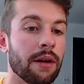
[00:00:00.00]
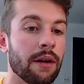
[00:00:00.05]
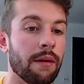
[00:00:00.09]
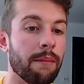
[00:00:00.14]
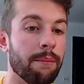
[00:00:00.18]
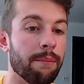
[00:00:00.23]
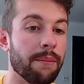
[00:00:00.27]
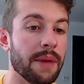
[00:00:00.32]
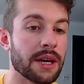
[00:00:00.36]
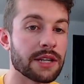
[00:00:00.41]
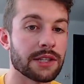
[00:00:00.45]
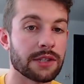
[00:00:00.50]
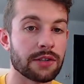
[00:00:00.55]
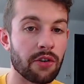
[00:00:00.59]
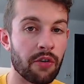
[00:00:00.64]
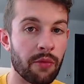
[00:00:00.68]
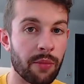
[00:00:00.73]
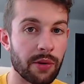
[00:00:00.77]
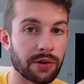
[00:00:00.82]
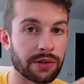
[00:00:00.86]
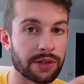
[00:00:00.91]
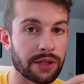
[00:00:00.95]
missed
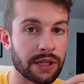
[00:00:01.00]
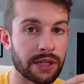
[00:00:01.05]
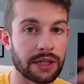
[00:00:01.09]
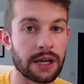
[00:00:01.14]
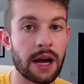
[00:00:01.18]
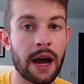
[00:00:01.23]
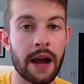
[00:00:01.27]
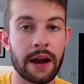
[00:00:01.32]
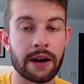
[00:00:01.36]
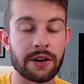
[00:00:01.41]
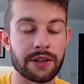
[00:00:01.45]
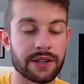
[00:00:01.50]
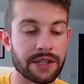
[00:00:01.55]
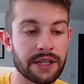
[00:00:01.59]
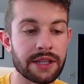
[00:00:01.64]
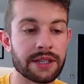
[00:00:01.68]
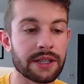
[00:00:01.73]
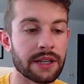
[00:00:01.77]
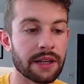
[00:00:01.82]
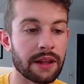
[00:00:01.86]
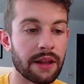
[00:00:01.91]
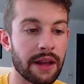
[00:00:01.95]
almost the entire
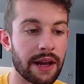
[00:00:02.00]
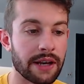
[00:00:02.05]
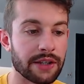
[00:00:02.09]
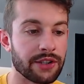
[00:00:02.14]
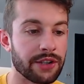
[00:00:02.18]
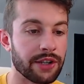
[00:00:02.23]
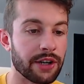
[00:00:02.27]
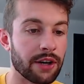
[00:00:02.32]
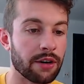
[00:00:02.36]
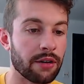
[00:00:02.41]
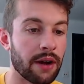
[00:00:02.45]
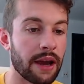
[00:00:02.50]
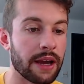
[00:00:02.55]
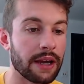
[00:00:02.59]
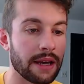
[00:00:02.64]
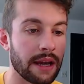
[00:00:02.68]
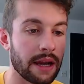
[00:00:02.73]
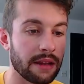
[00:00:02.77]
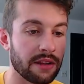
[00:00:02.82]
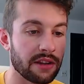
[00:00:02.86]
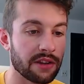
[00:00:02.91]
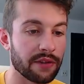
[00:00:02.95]
season last year, right? He
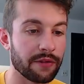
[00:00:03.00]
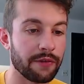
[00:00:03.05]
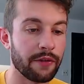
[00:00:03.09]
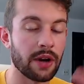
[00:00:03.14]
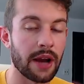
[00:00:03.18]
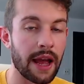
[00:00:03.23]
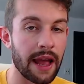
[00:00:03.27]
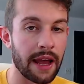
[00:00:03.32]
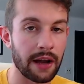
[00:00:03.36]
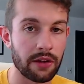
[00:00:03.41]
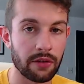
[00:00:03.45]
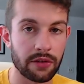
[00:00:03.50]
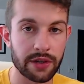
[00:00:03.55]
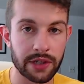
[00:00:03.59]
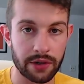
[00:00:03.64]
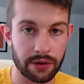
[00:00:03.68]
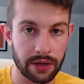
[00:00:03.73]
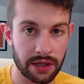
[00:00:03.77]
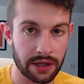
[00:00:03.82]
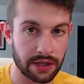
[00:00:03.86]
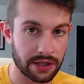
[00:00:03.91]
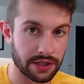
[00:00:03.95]
had this foot-ankle
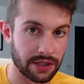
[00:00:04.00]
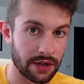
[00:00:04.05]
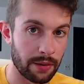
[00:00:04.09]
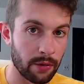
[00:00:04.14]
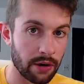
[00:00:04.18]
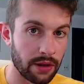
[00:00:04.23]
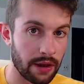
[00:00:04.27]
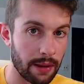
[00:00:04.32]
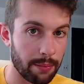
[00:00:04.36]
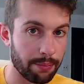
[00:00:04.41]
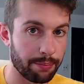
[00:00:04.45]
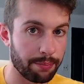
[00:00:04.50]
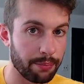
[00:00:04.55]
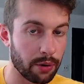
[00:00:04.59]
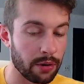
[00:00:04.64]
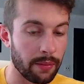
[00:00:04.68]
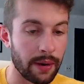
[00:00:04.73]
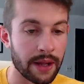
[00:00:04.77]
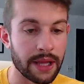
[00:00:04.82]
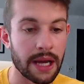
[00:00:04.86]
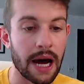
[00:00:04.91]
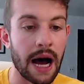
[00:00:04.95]
injury in the summer that put
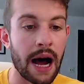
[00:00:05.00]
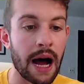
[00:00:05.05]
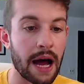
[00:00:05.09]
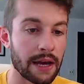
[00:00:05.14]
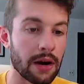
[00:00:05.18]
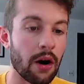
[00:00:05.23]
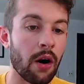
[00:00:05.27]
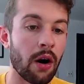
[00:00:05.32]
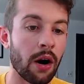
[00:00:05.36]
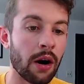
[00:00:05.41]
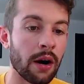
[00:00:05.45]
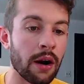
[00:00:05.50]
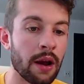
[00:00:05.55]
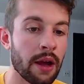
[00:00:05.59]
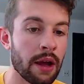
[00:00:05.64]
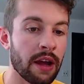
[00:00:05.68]
him on the IR.